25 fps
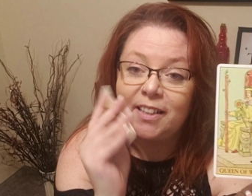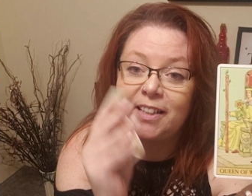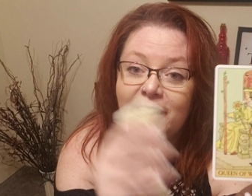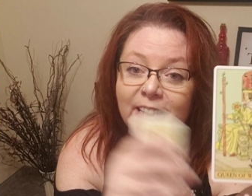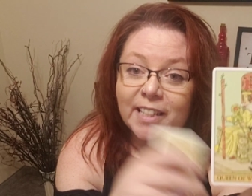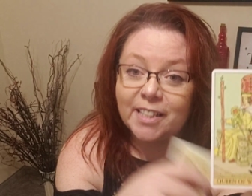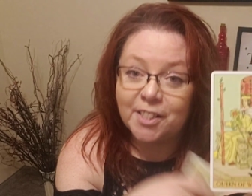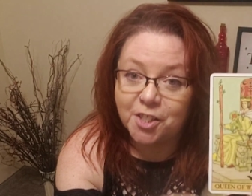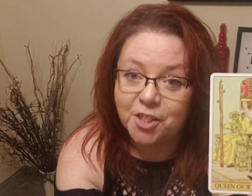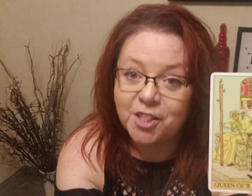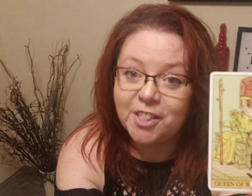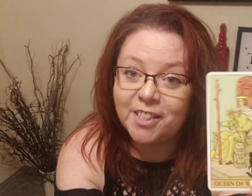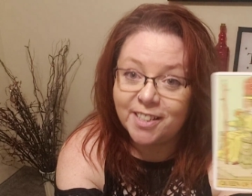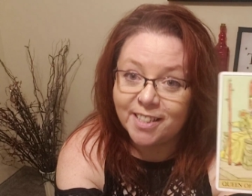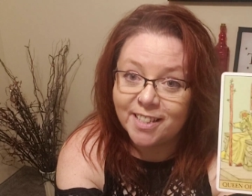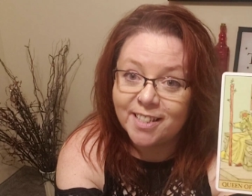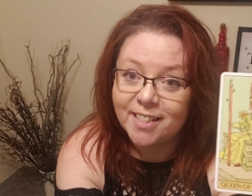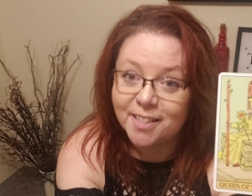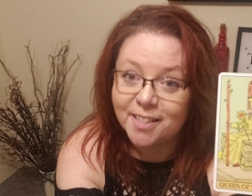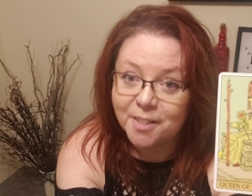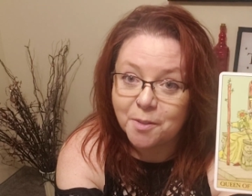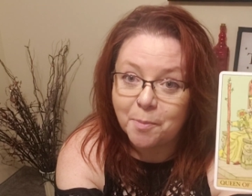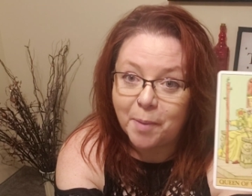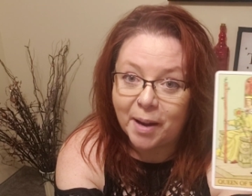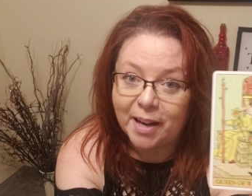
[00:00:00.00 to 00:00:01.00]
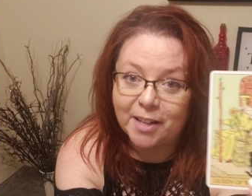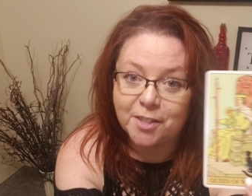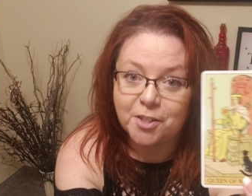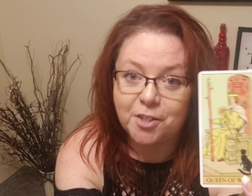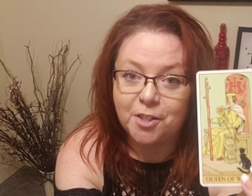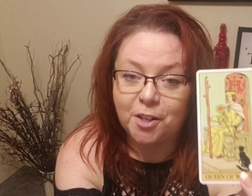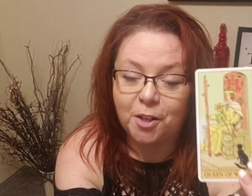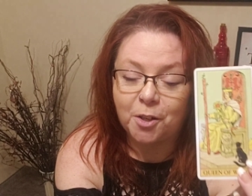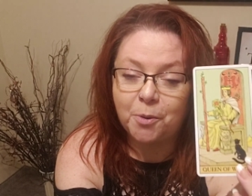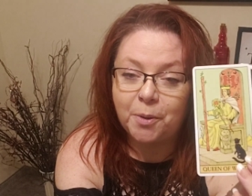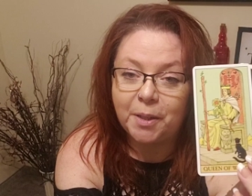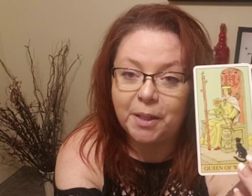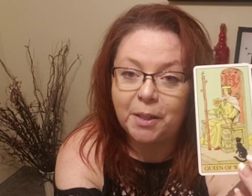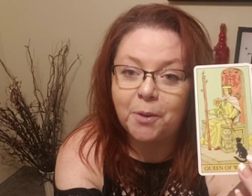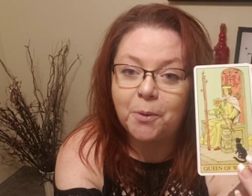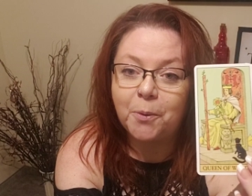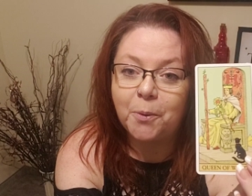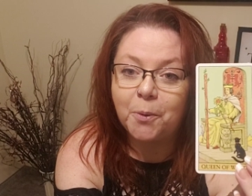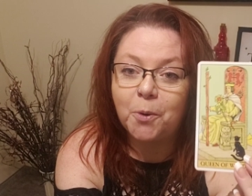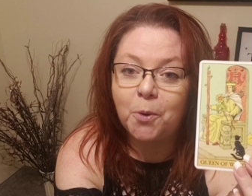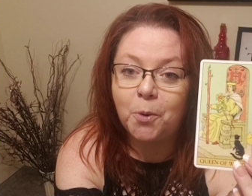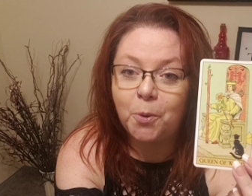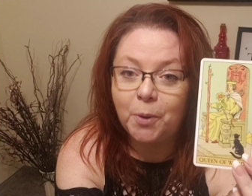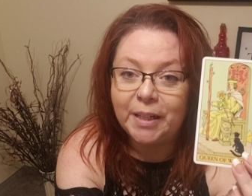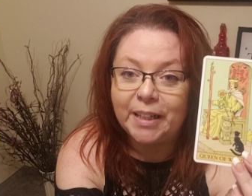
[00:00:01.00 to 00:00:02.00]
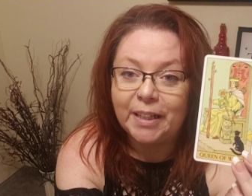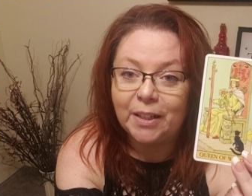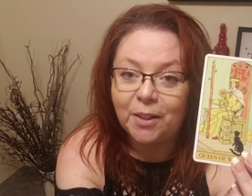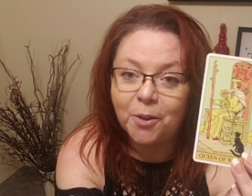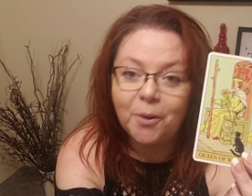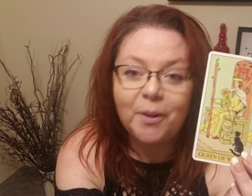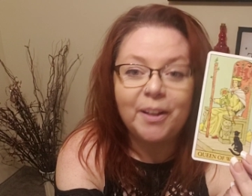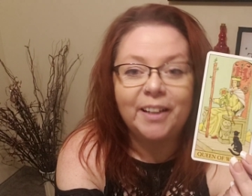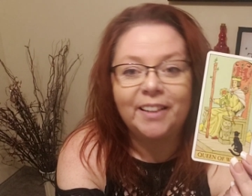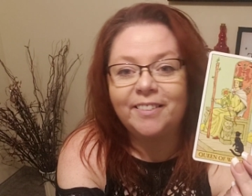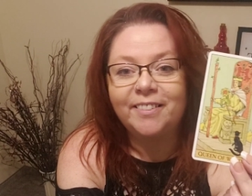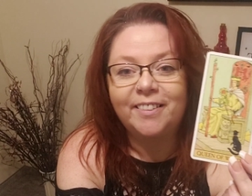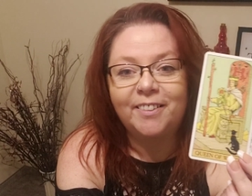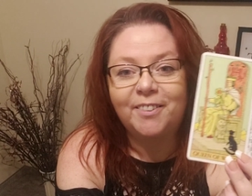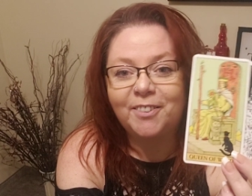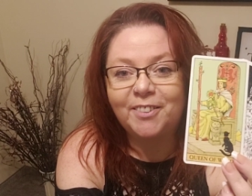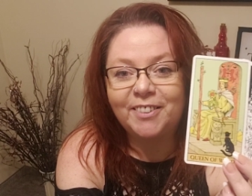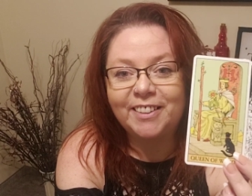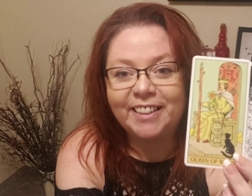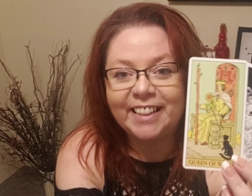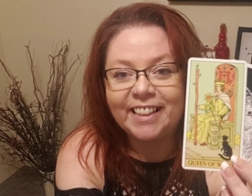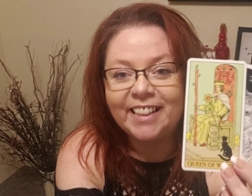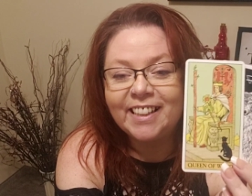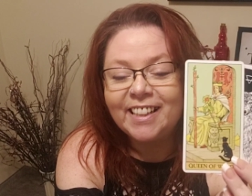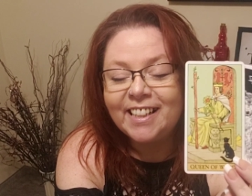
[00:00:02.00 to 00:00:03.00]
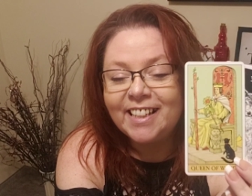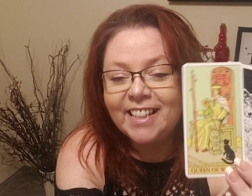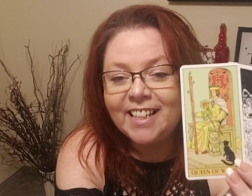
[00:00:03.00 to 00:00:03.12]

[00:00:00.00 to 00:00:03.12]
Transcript: and she is the passionate queen, quite literally.